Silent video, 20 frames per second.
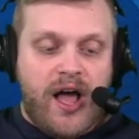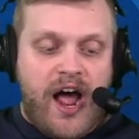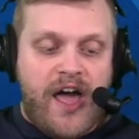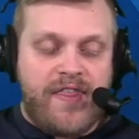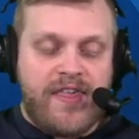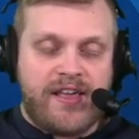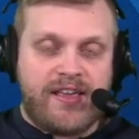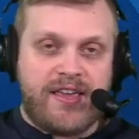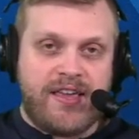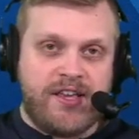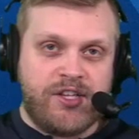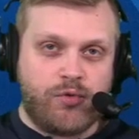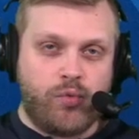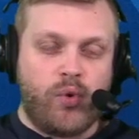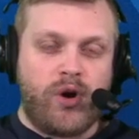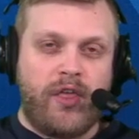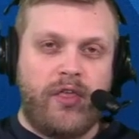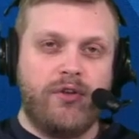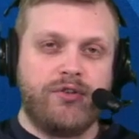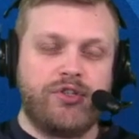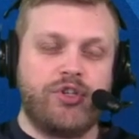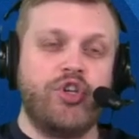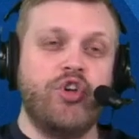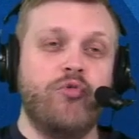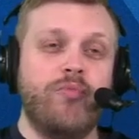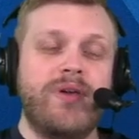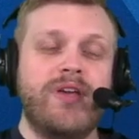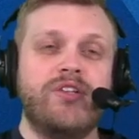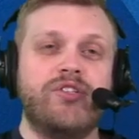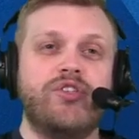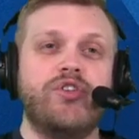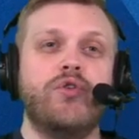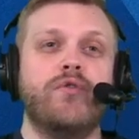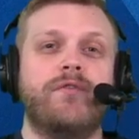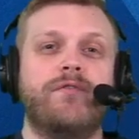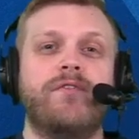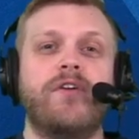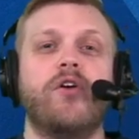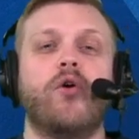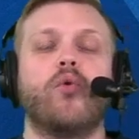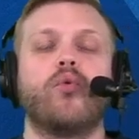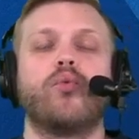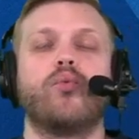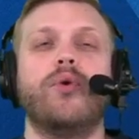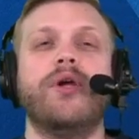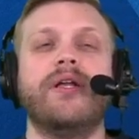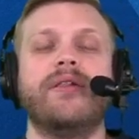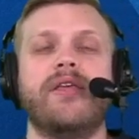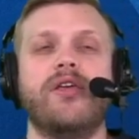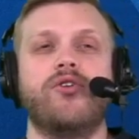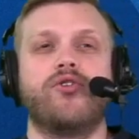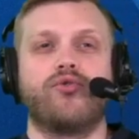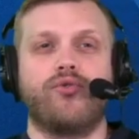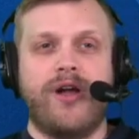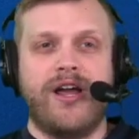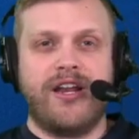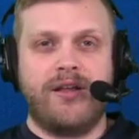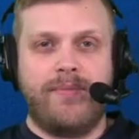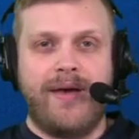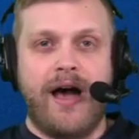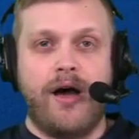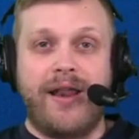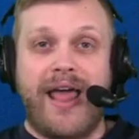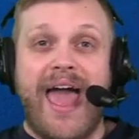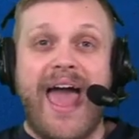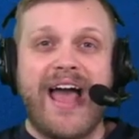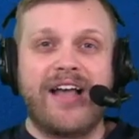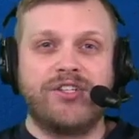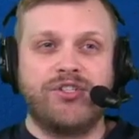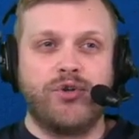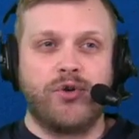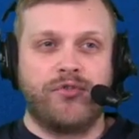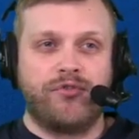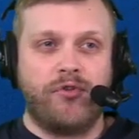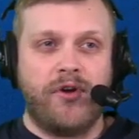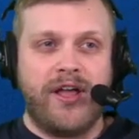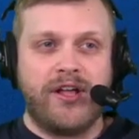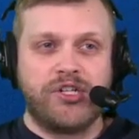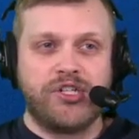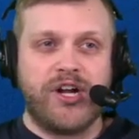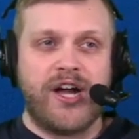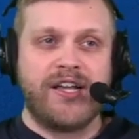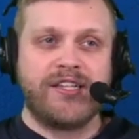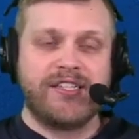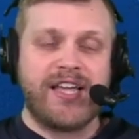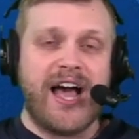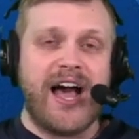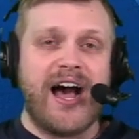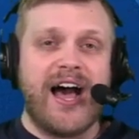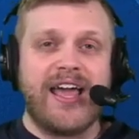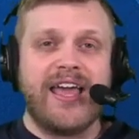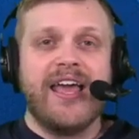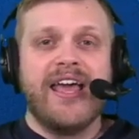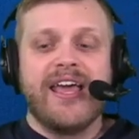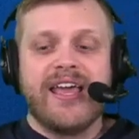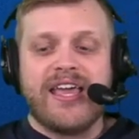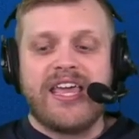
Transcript: I think he's one of those QBs you feel really great about as your franchise guy,